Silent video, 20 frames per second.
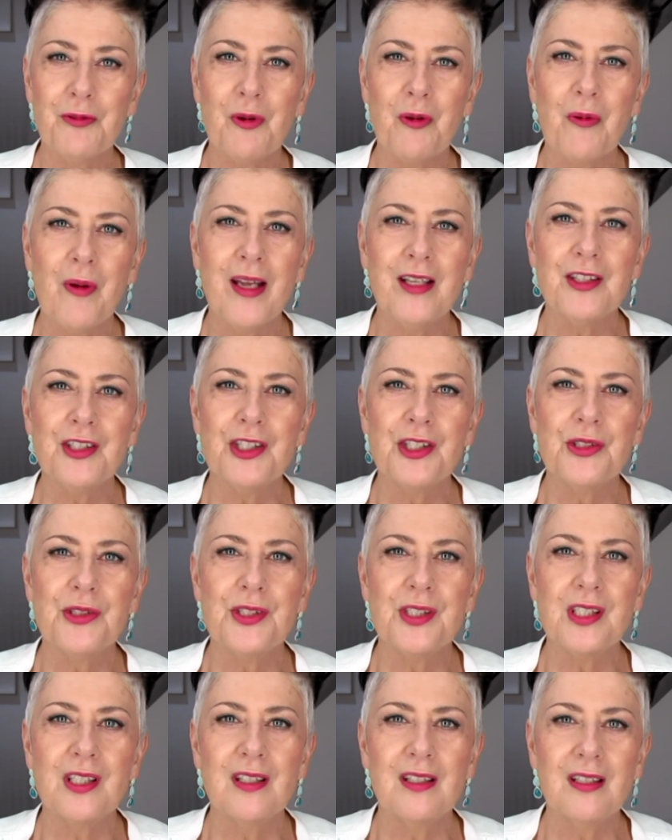we went to
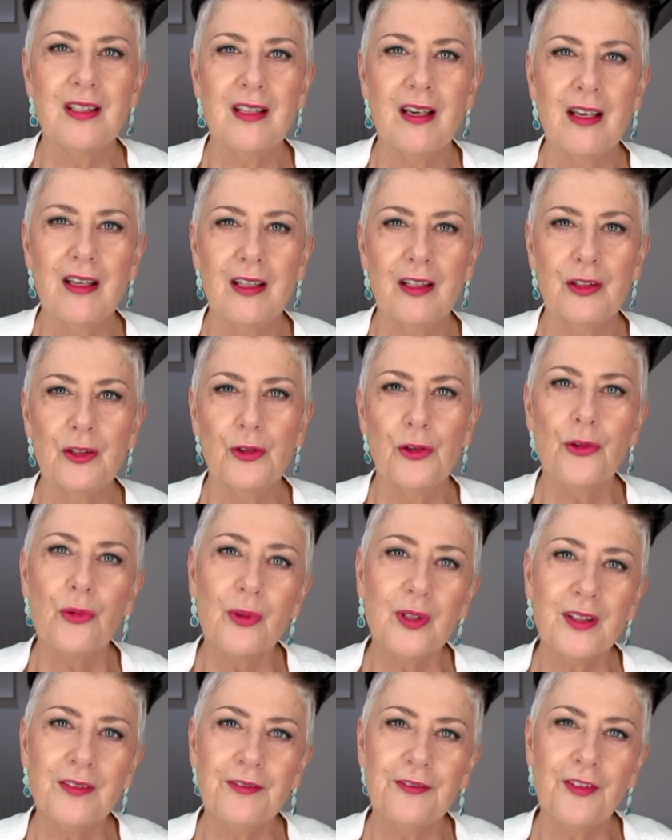see Earth,
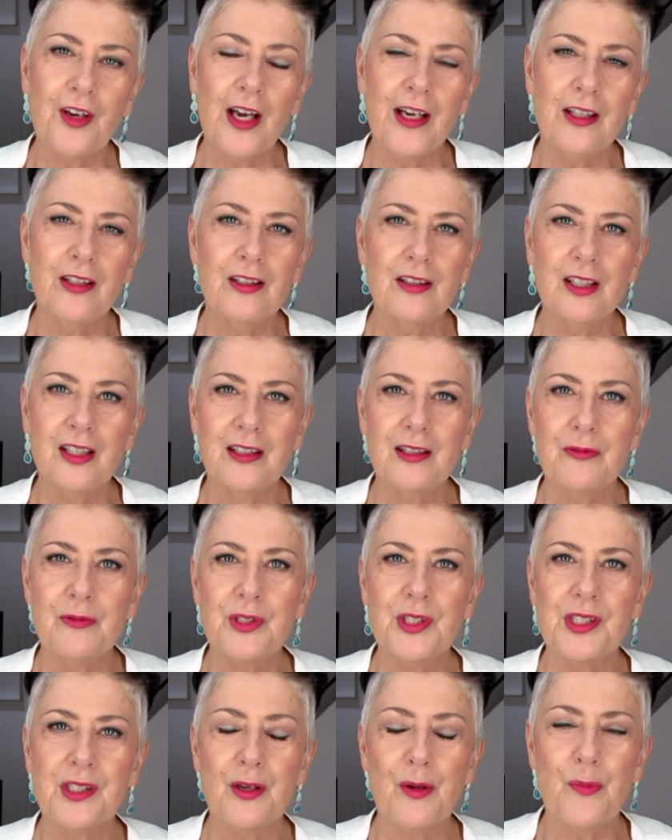Wind & Fire, and it
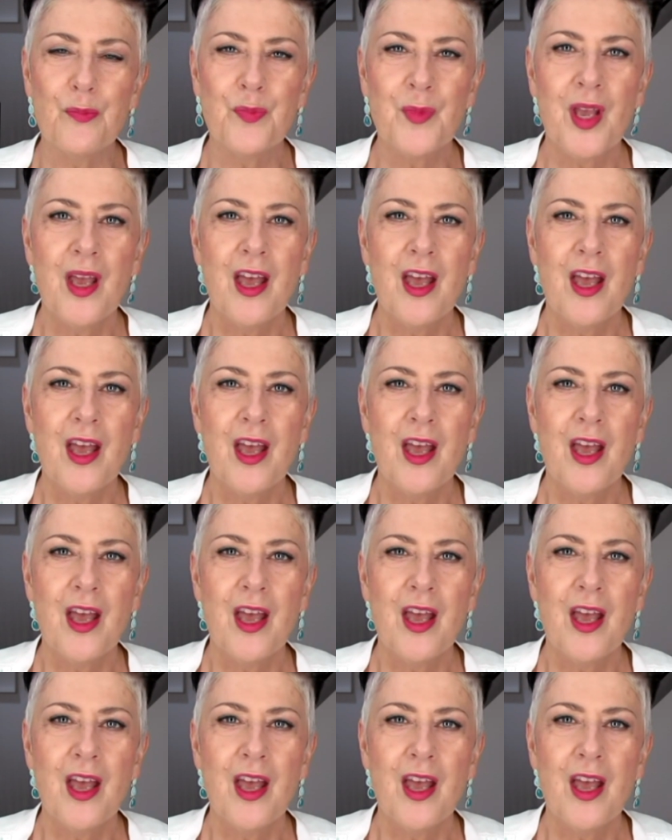was a